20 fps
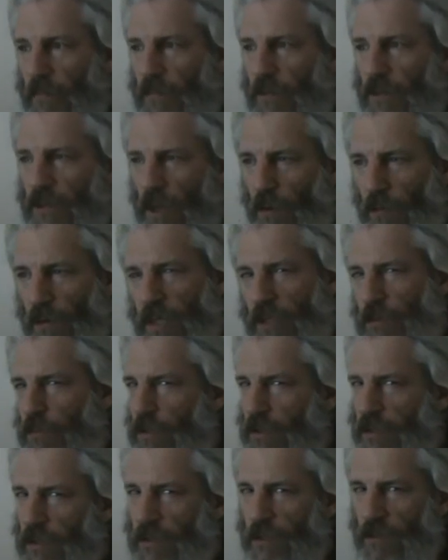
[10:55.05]
Tony's
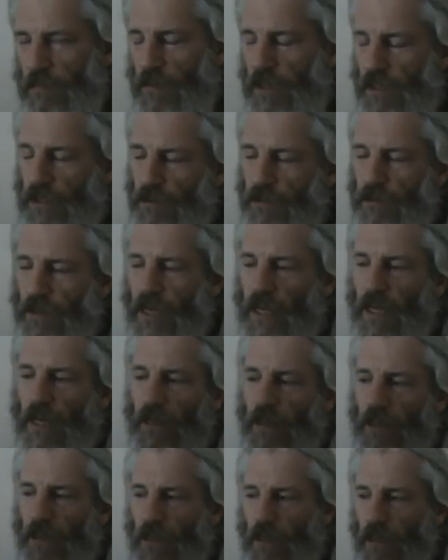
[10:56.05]
wasn't so much on that.
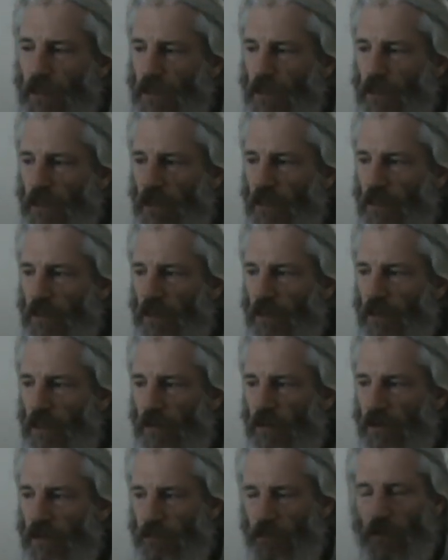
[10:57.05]
I
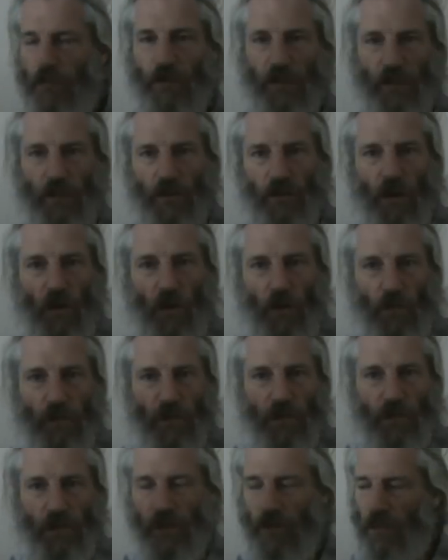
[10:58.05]
think probably because of the
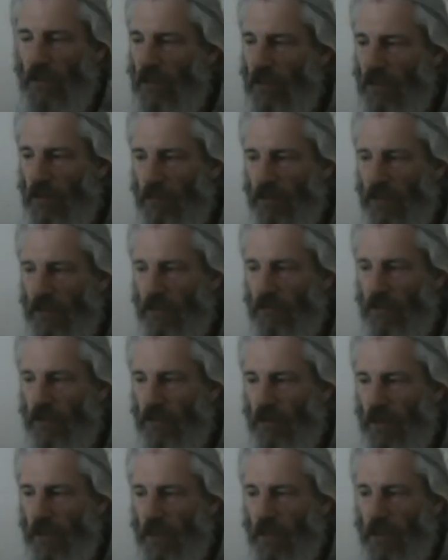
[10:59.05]
hotness and the bittering
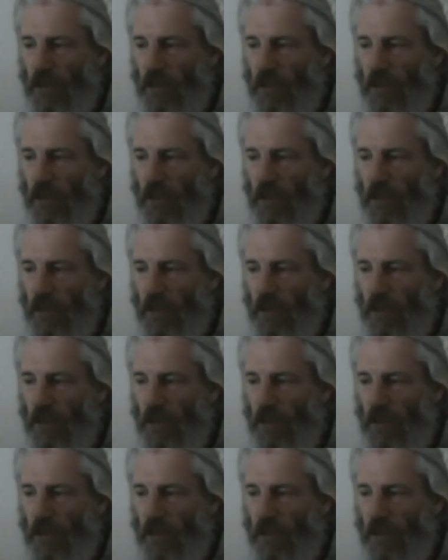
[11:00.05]
on it.